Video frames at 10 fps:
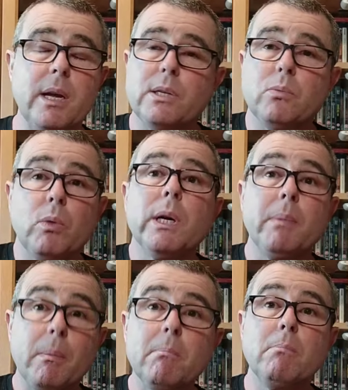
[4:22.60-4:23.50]
It's one
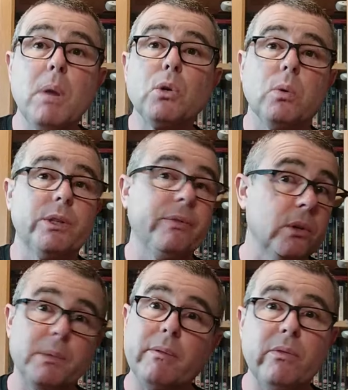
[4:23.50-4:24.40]
of my most watched
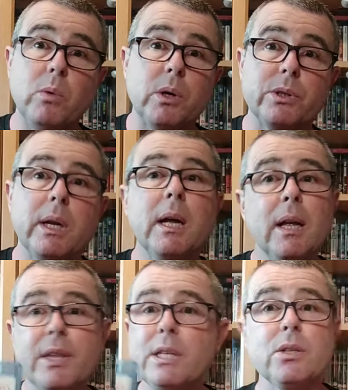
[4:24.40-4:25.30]
films I've ever watched.
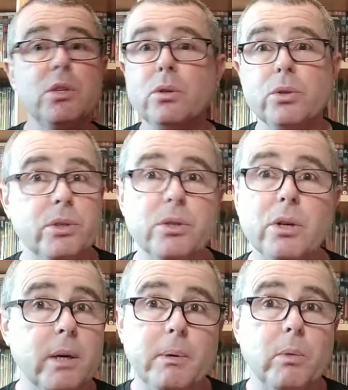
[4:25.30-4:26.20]
This and Jaws has
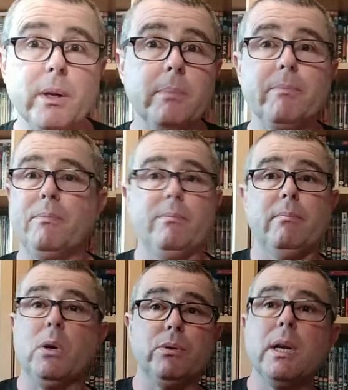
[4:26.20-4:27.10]
got to be one of the
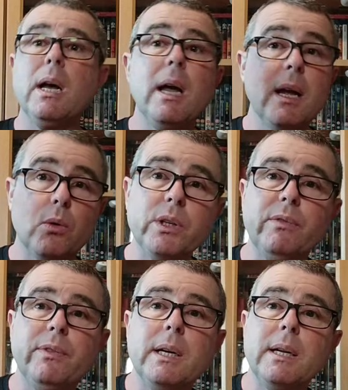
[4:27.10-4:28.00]
most.
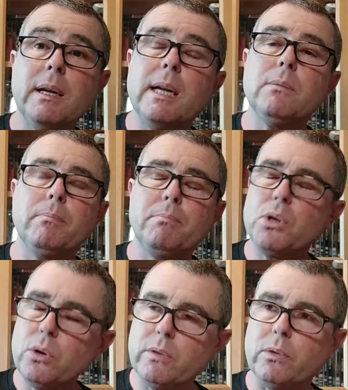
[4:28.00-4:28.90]
Quadrophenia is
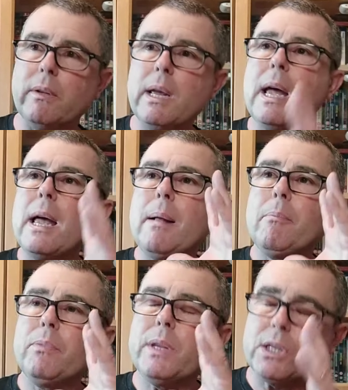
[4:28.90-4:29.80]
beautiful.
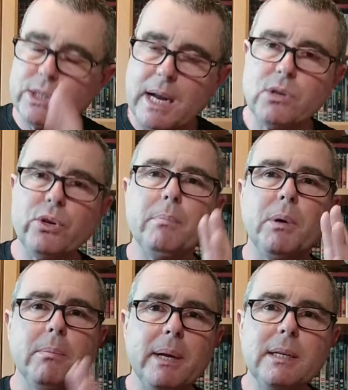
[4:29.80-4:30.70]
The soundtrack
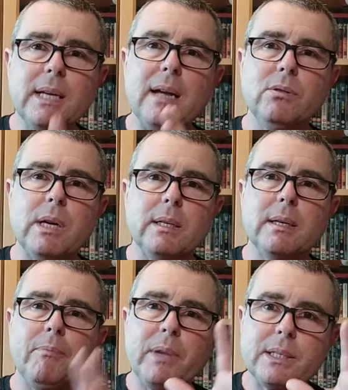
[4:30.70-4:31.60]
by Pete
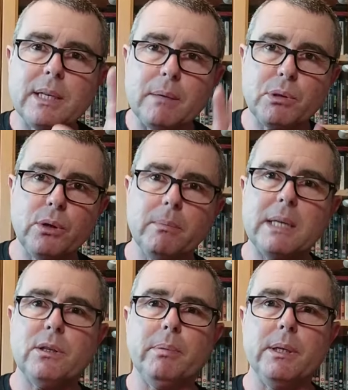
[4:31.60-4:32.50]
Townshend is an absolute
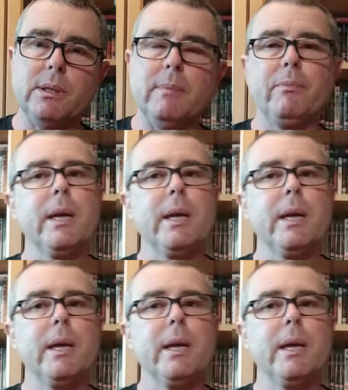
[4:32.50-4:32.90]
masterpiece.